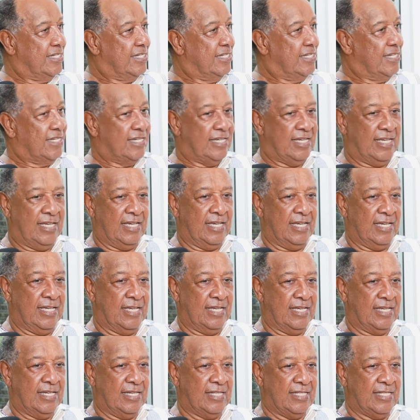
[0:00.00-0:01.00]

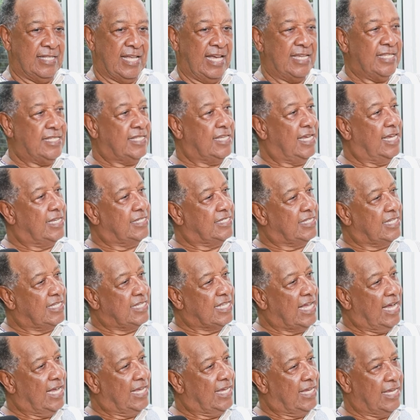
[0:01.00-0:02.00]
in
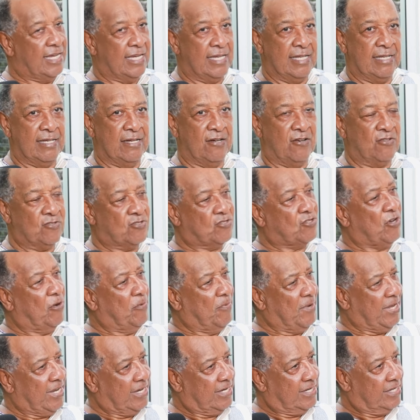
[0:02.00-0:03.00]
1989
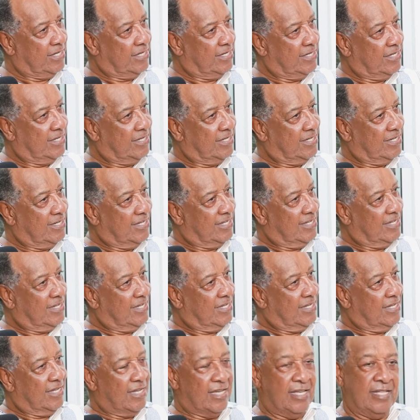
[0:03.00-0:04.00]
October. Yeah.
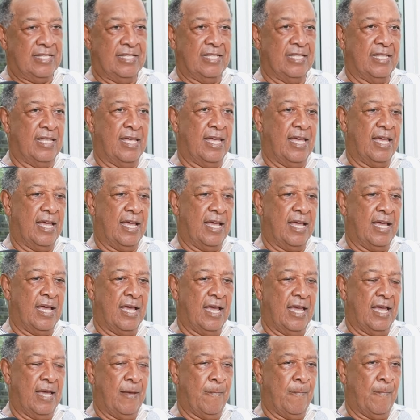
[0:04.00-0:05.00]
And
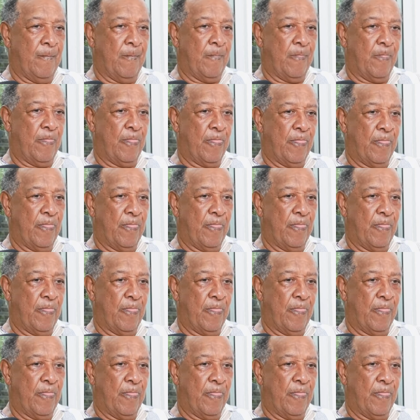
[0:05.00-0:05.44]
then um,